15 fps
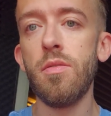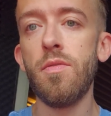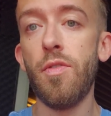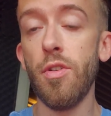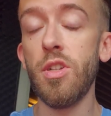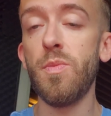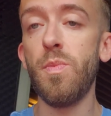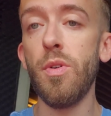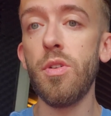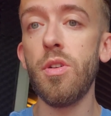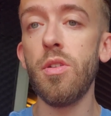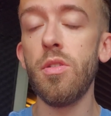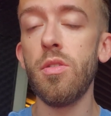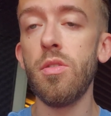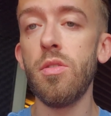first
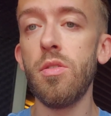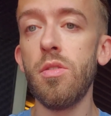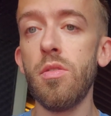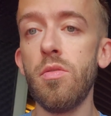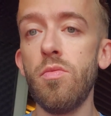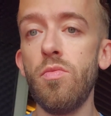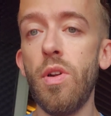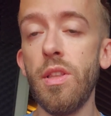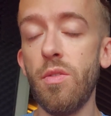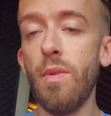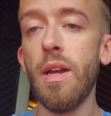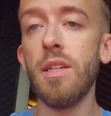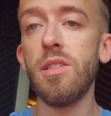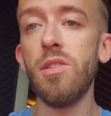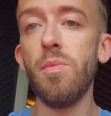book, Write the
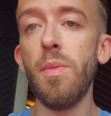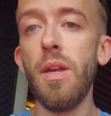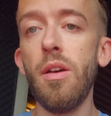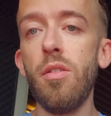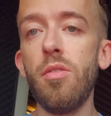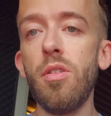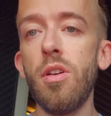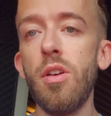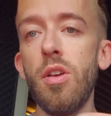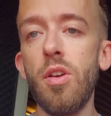Rational Male,